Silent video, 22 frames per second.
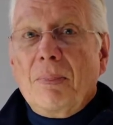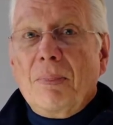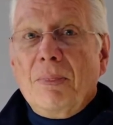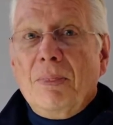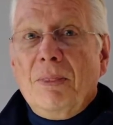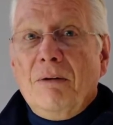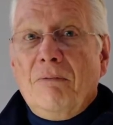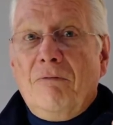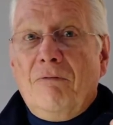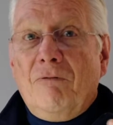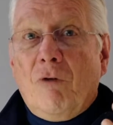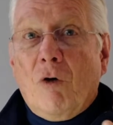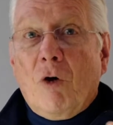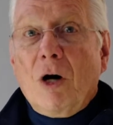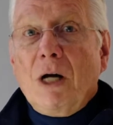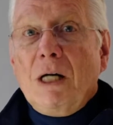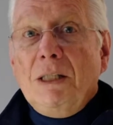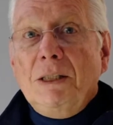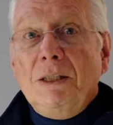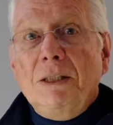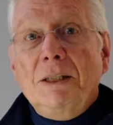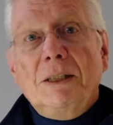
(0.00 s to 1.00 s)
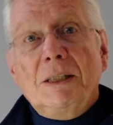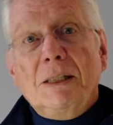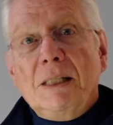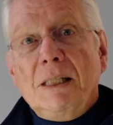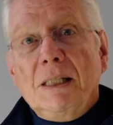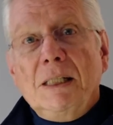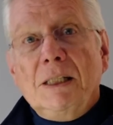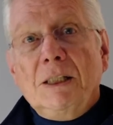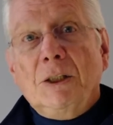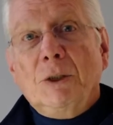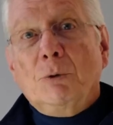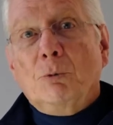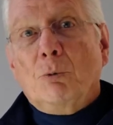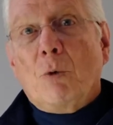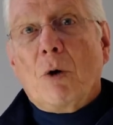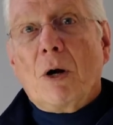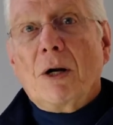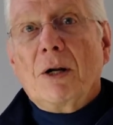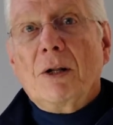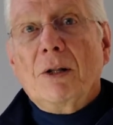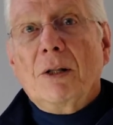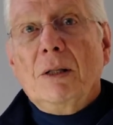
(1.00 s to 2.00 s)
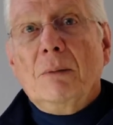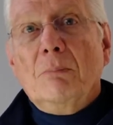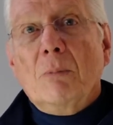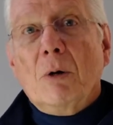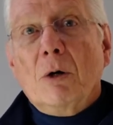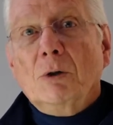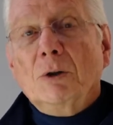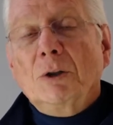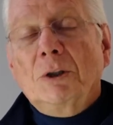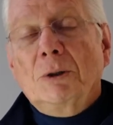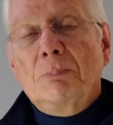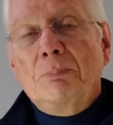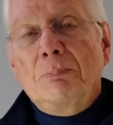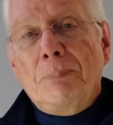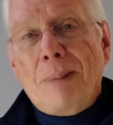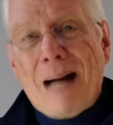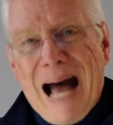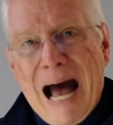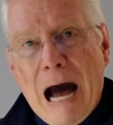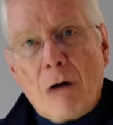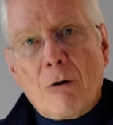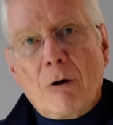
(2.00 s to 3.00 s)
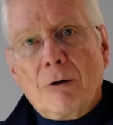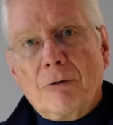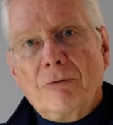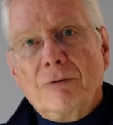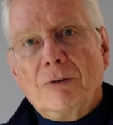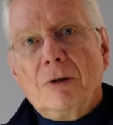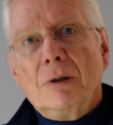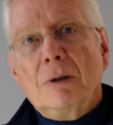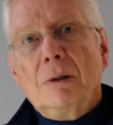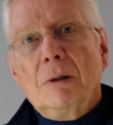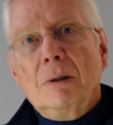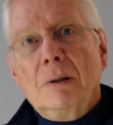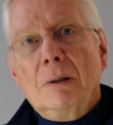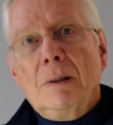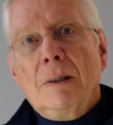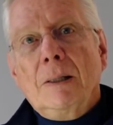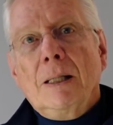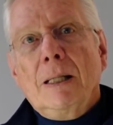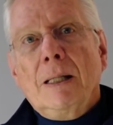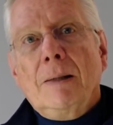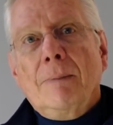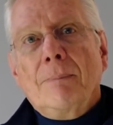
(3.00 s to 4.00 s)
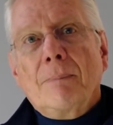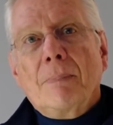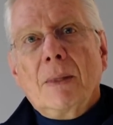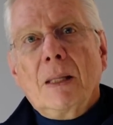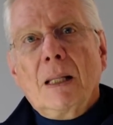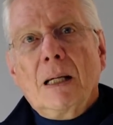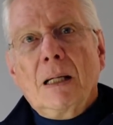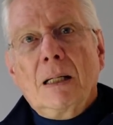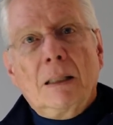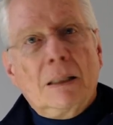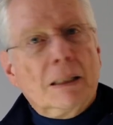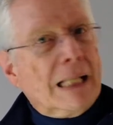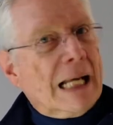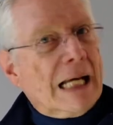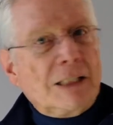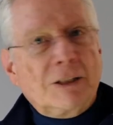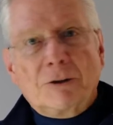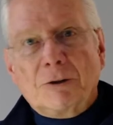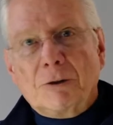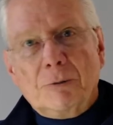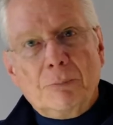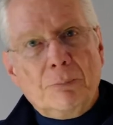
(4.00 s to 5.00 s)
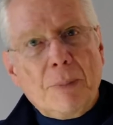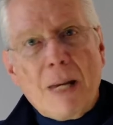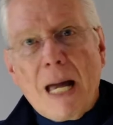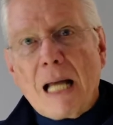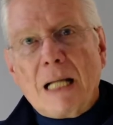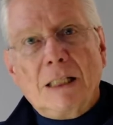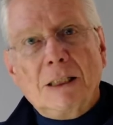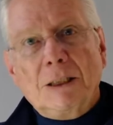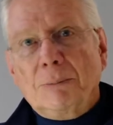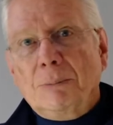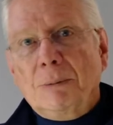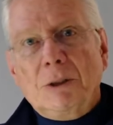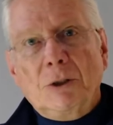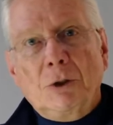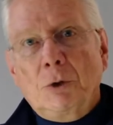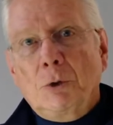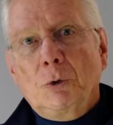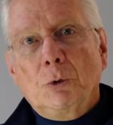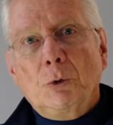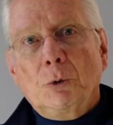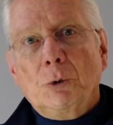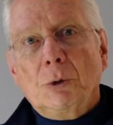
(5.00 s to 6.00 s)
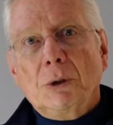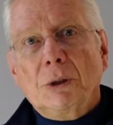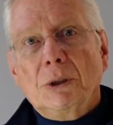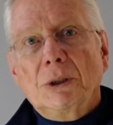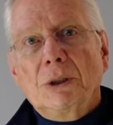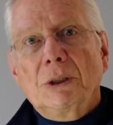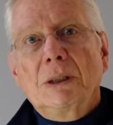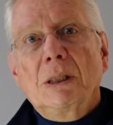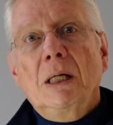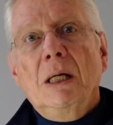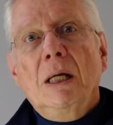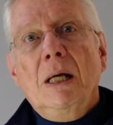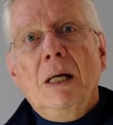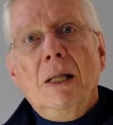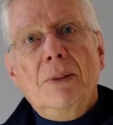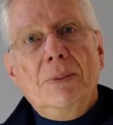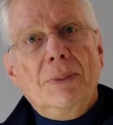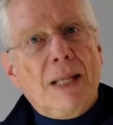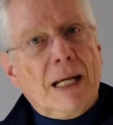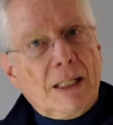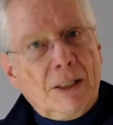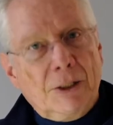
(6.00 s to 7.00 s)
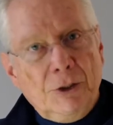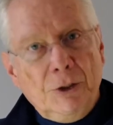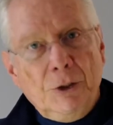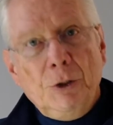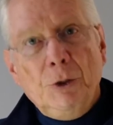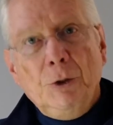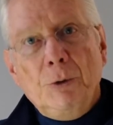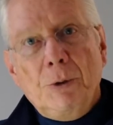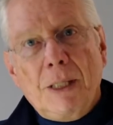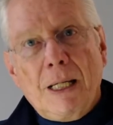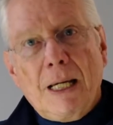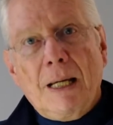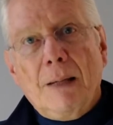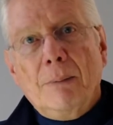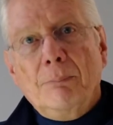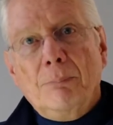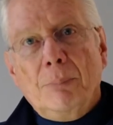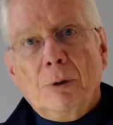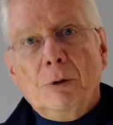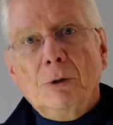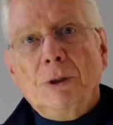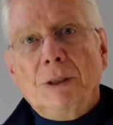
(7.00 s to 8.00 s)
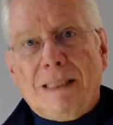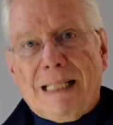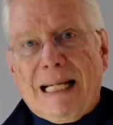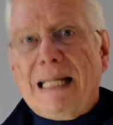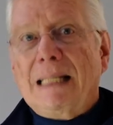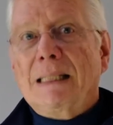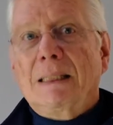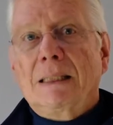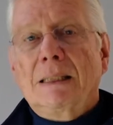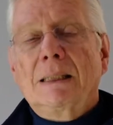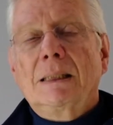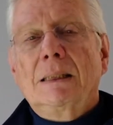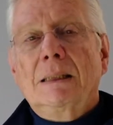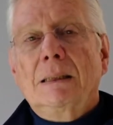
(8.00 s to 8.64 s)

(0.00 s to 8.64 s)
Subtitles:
The voice is one of the most powerful classroom management tools that you can possess.